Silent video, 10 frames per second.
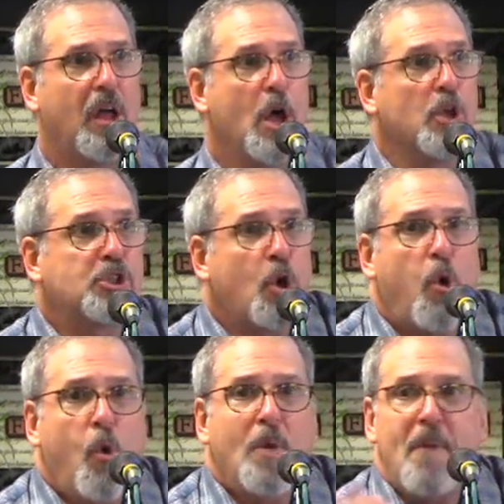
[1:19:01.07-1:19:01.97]
So who
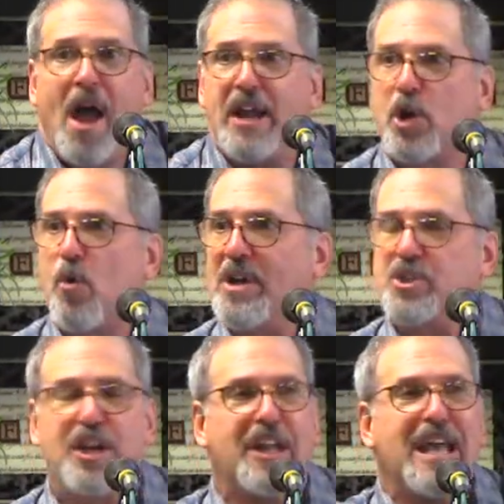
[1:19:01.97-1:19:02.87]
am I to
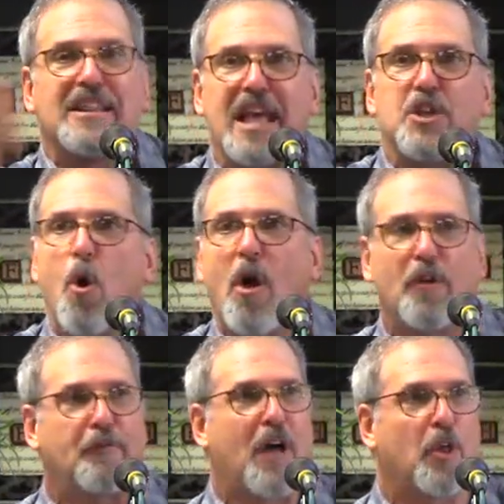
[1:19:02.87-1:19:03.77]
question that y'all are
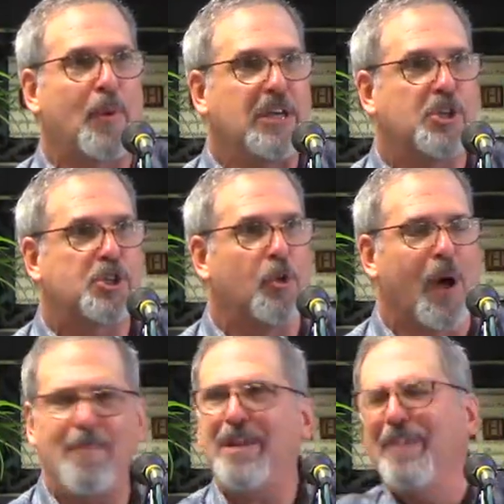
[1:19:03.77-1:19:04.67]
following Yeshua? I
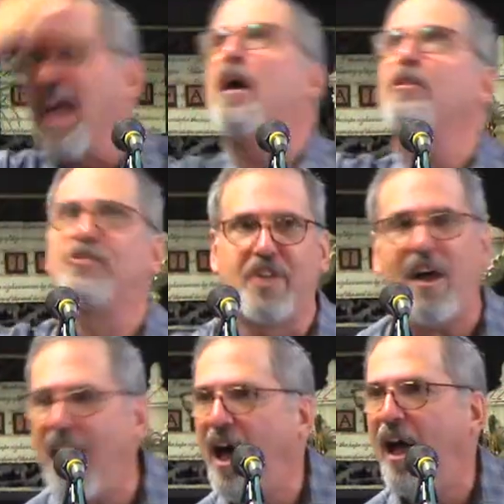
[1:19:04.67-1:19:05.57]
mean,
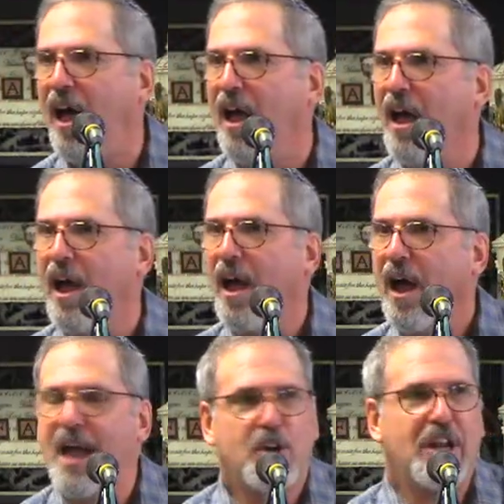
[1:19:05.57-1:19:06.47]
duh.
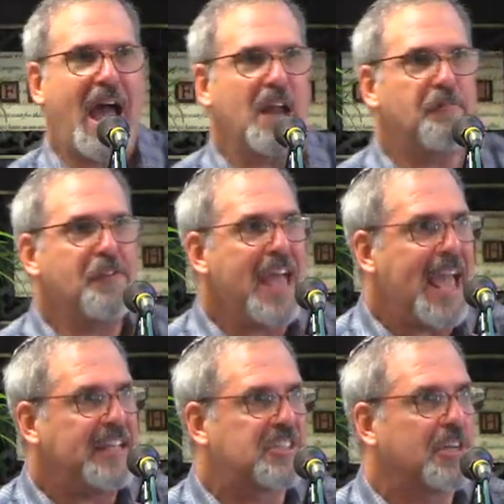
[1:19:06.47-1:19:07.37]
I could have had a
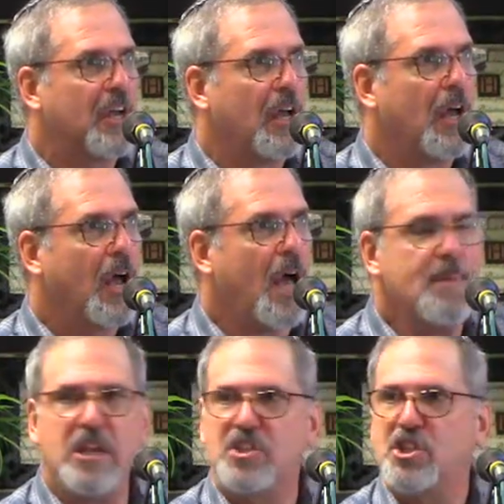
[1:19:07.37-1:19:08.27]
V8. I mean,
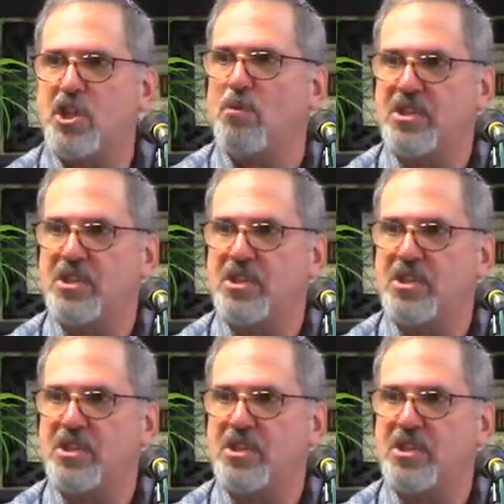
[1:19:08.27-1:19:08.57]
it's so...